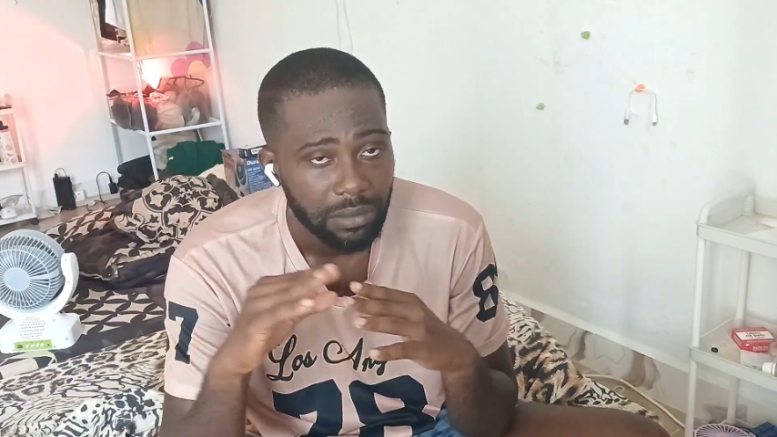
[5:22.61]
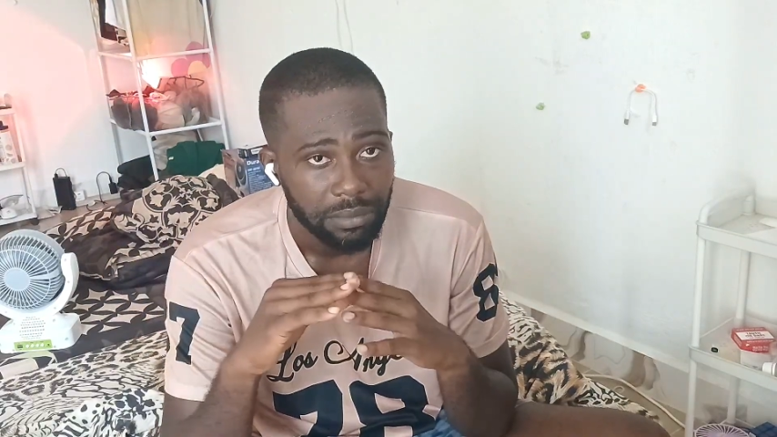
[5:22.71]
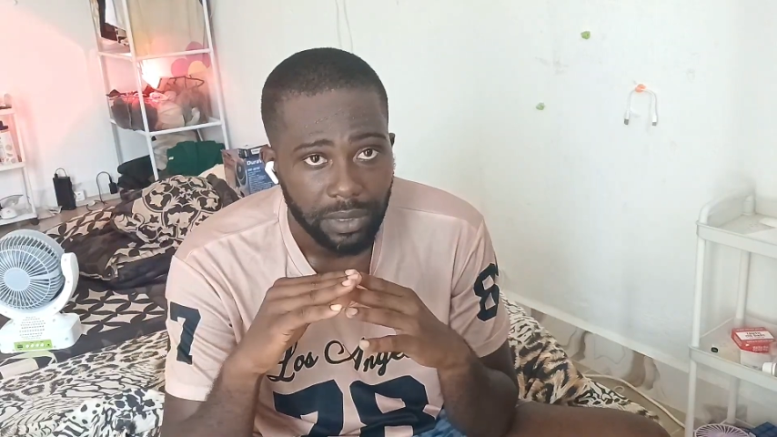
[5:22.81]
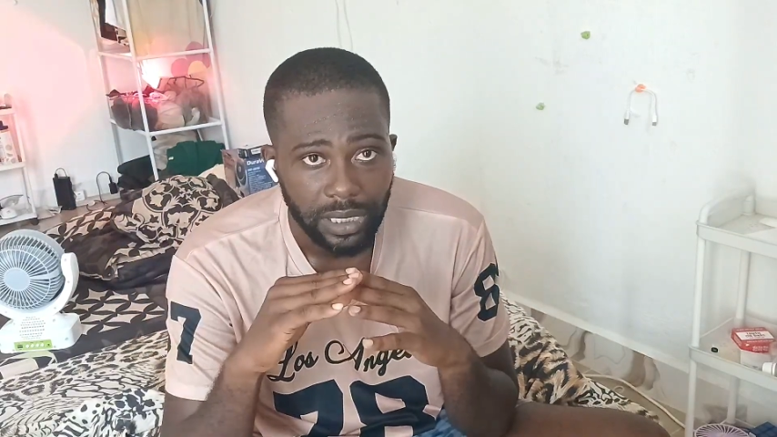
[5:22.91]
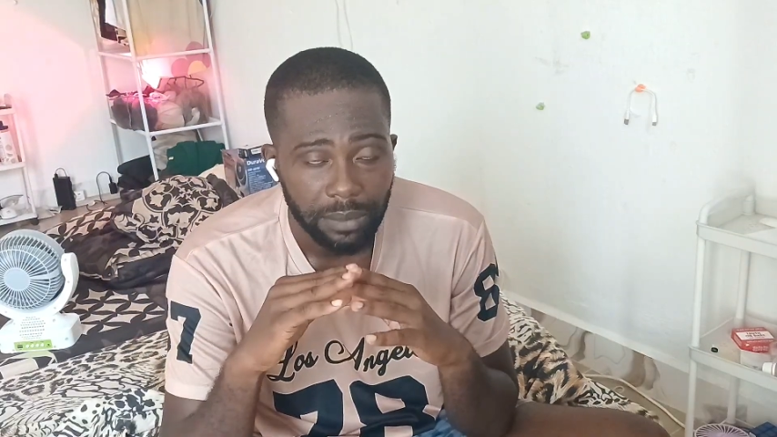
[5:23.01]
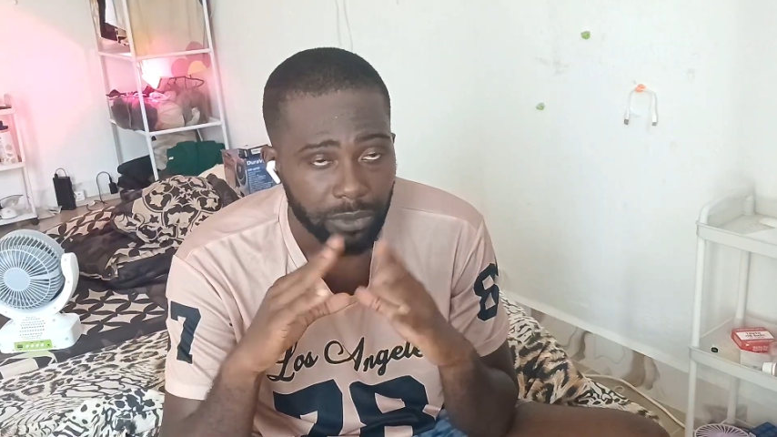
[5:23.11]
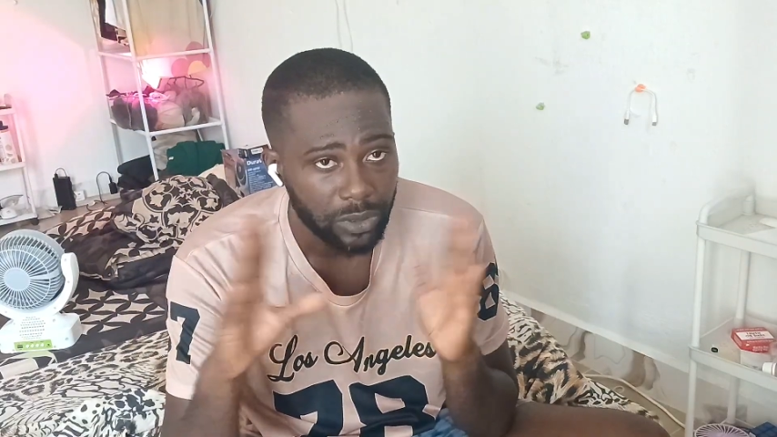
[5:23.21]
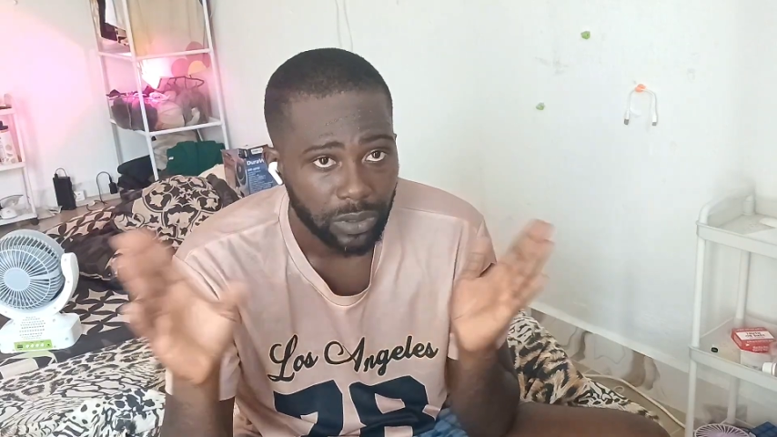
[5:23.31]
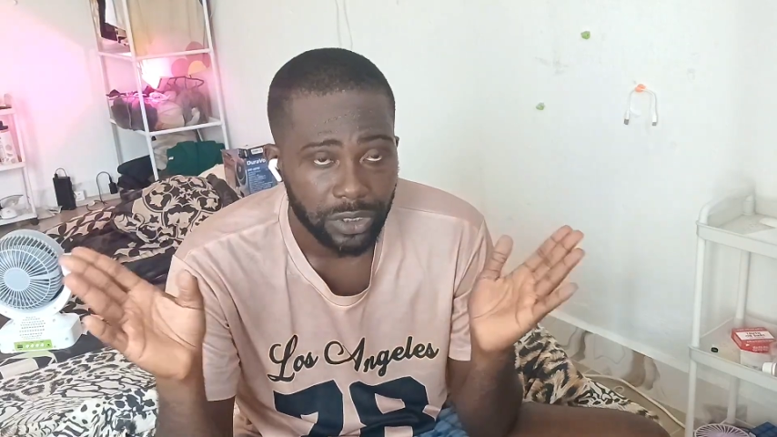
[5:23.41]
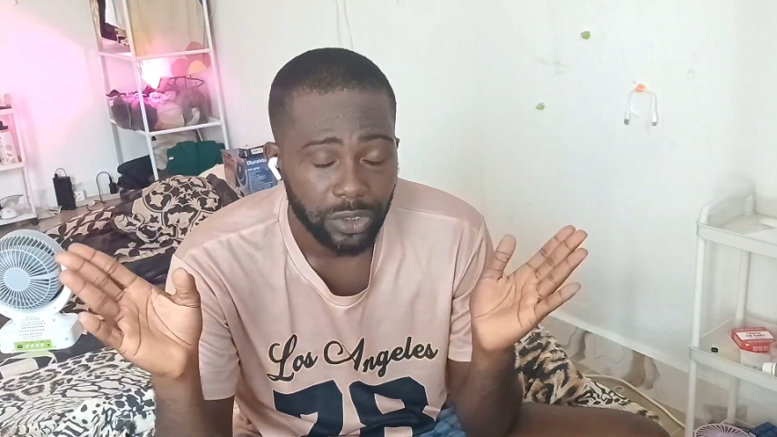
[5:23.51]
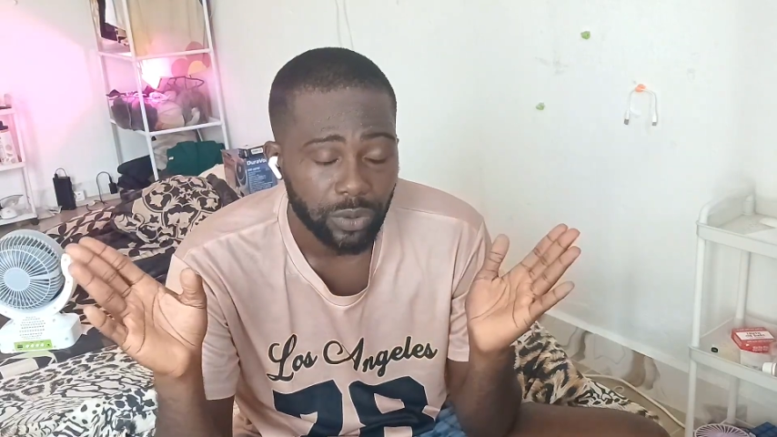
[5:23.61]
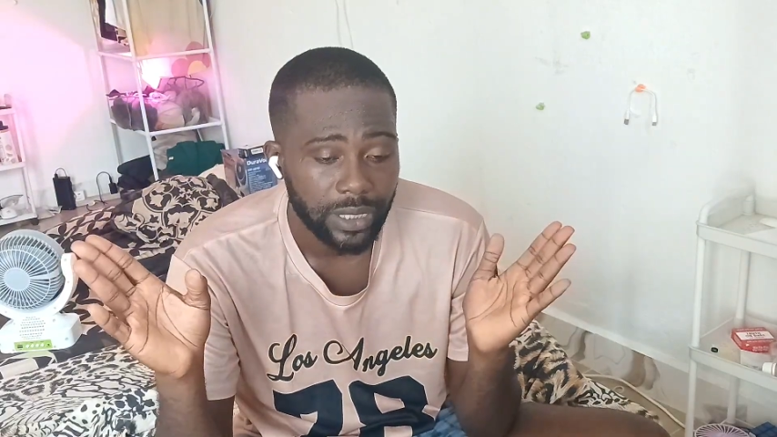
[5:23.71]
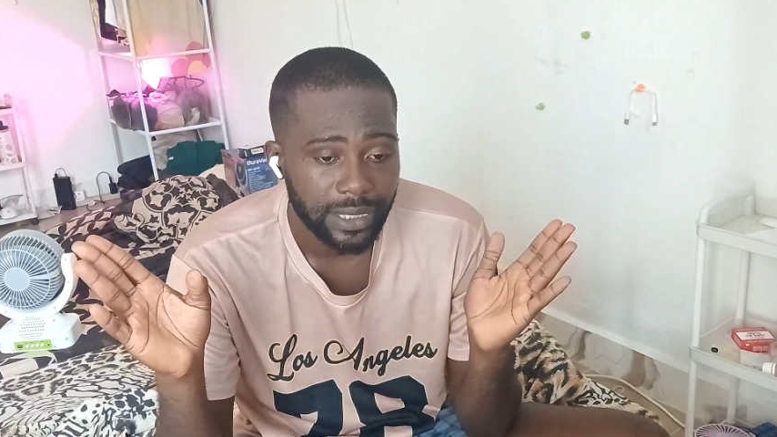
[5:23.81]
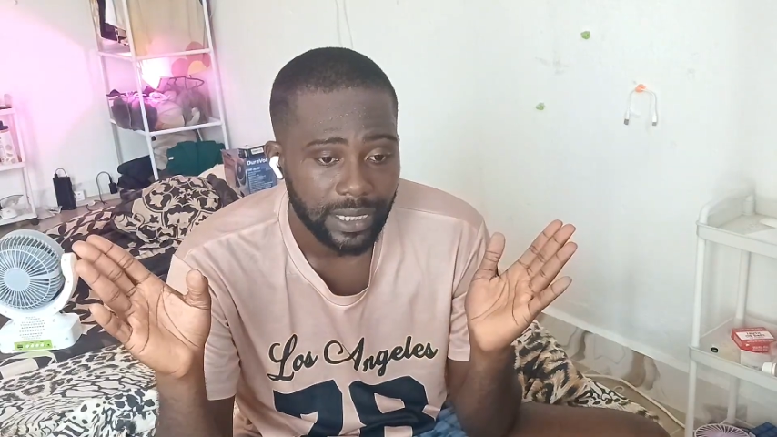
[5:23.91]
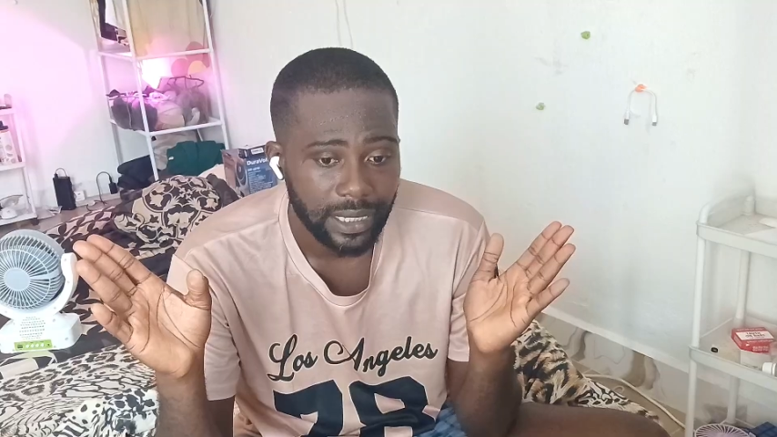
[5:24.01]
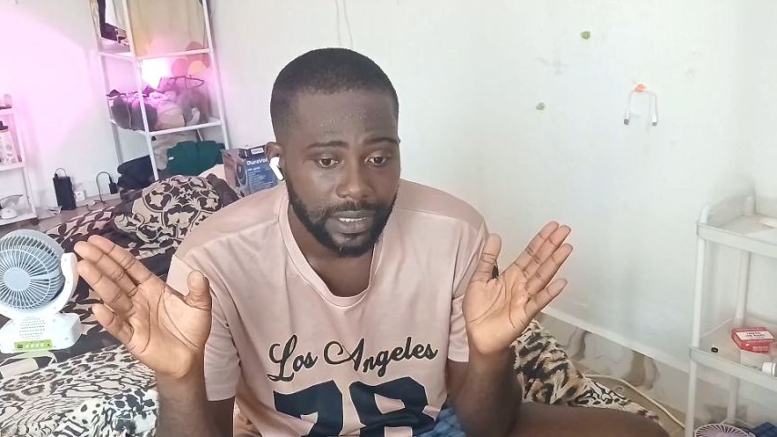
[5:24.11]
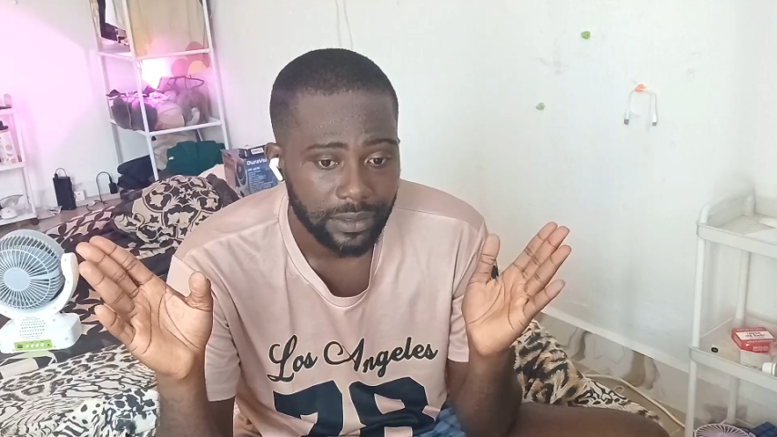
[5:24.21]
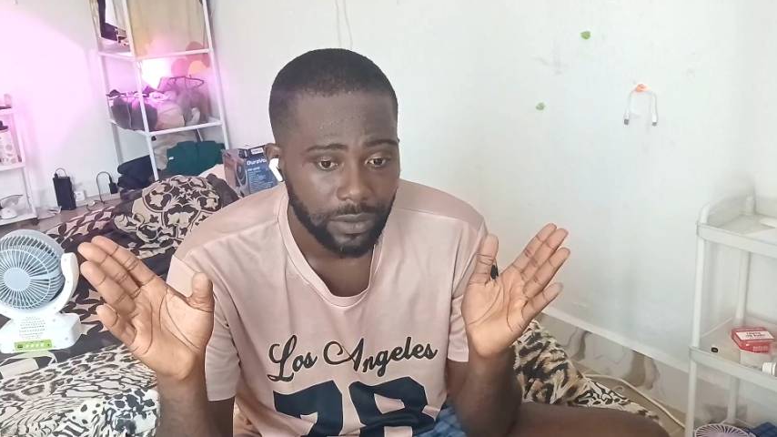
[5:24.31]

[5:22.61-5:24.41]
but I'm not going to try it again.